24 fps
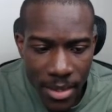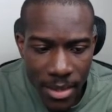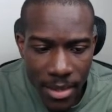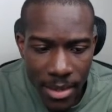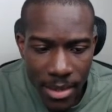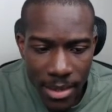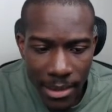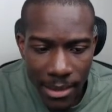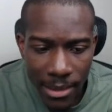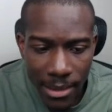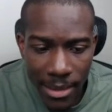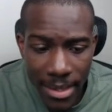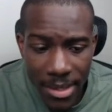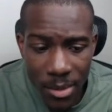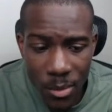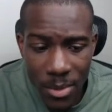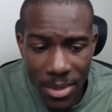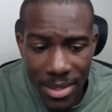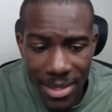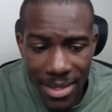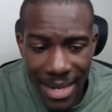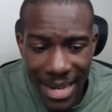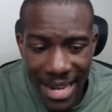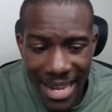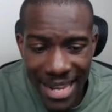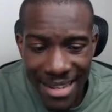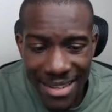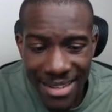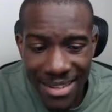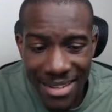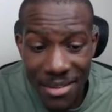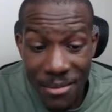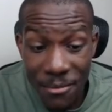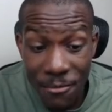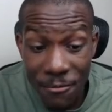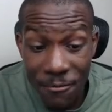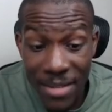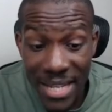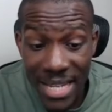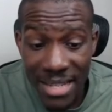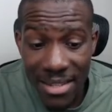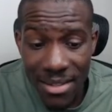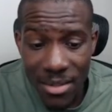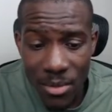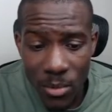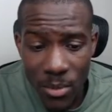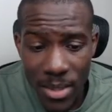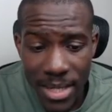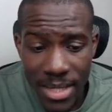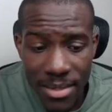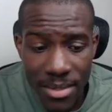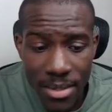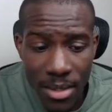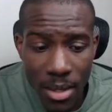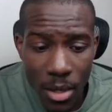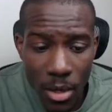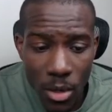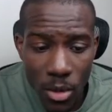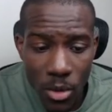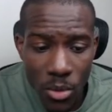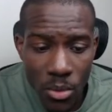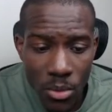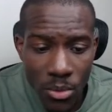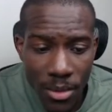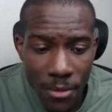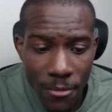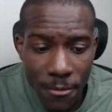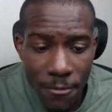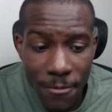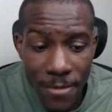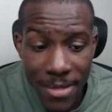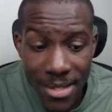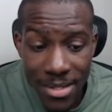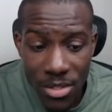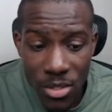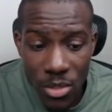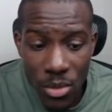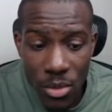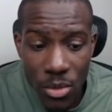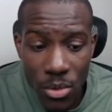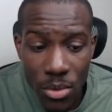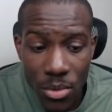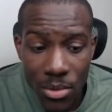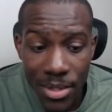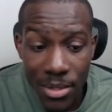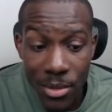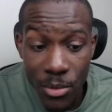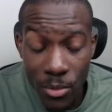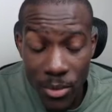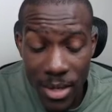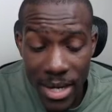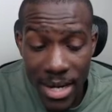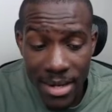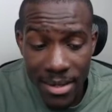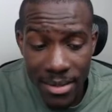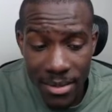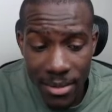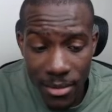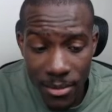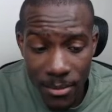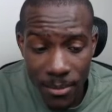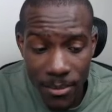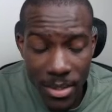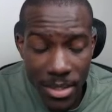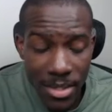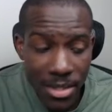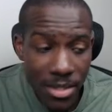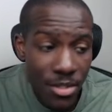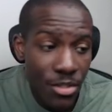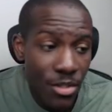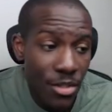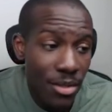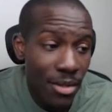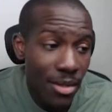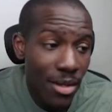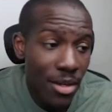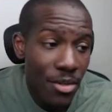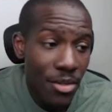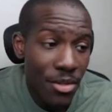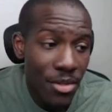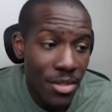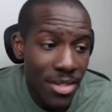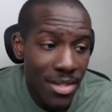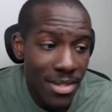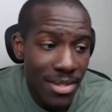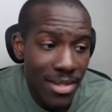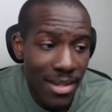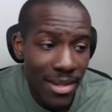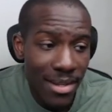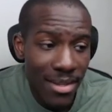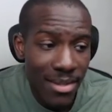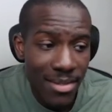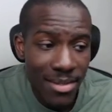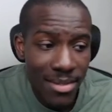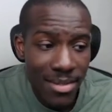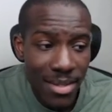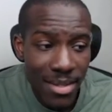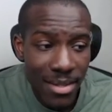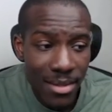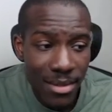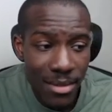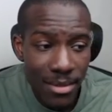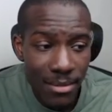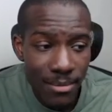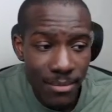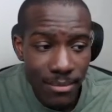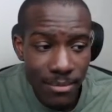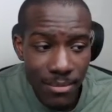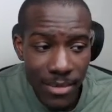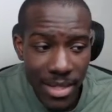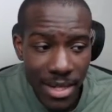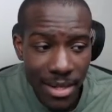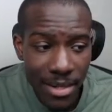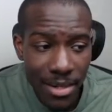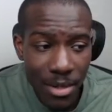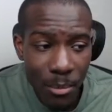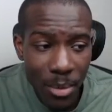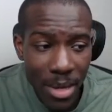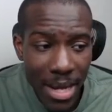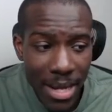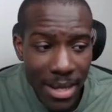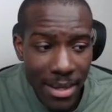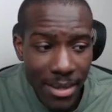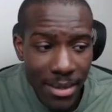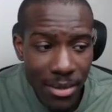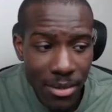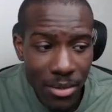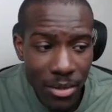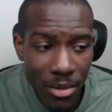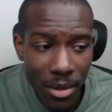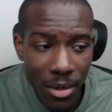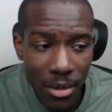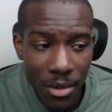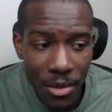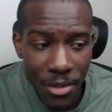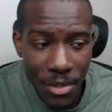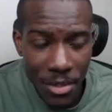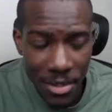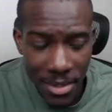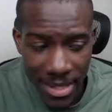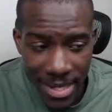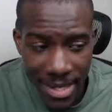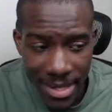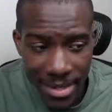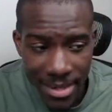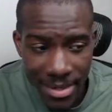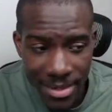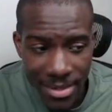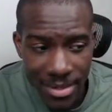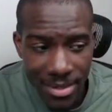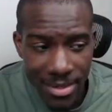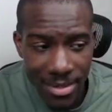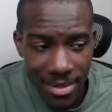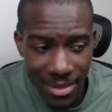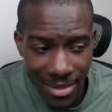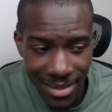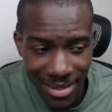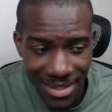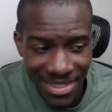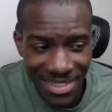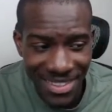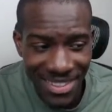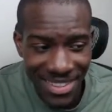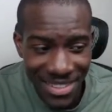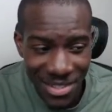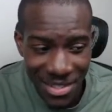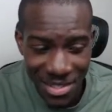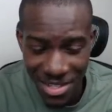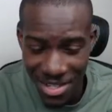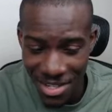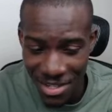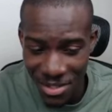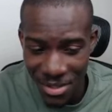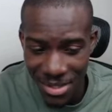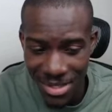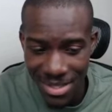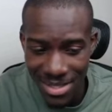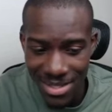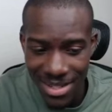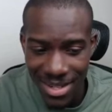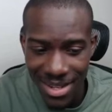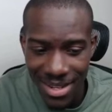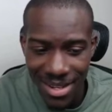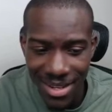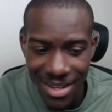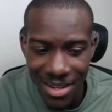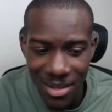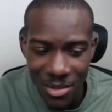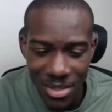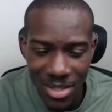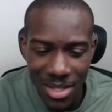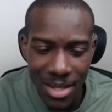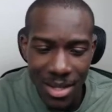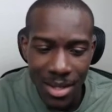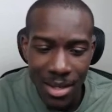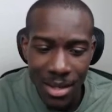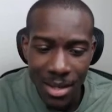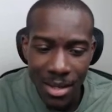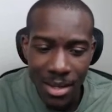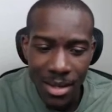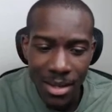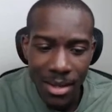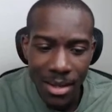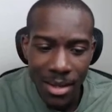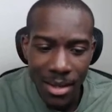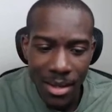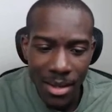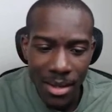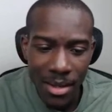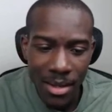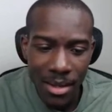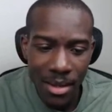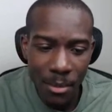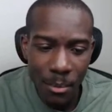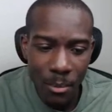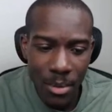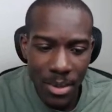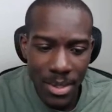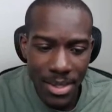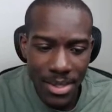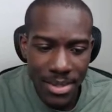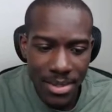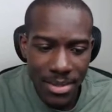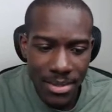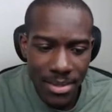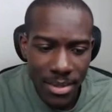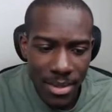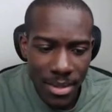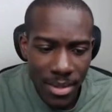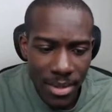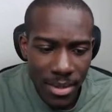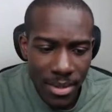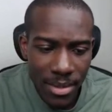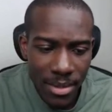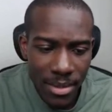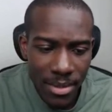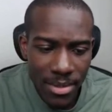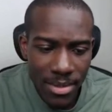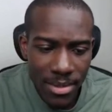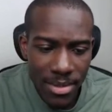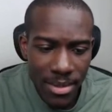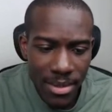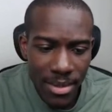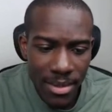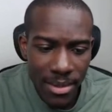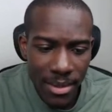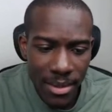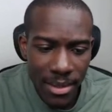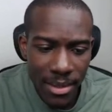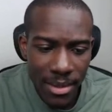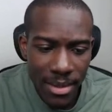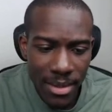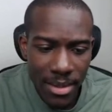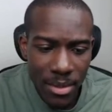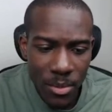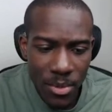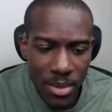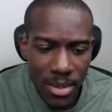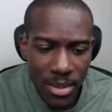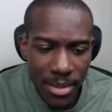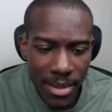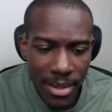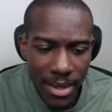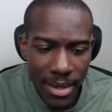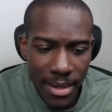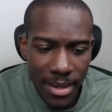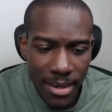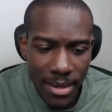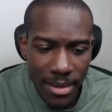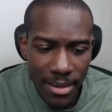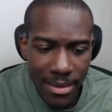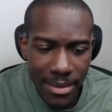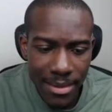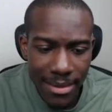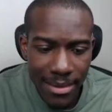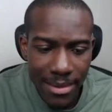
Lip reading: liquid and convenient way to own physical uranium, because you know you just can't sit it in your pocket or on your desk. It'll turn you inside out. But let's see, liquid and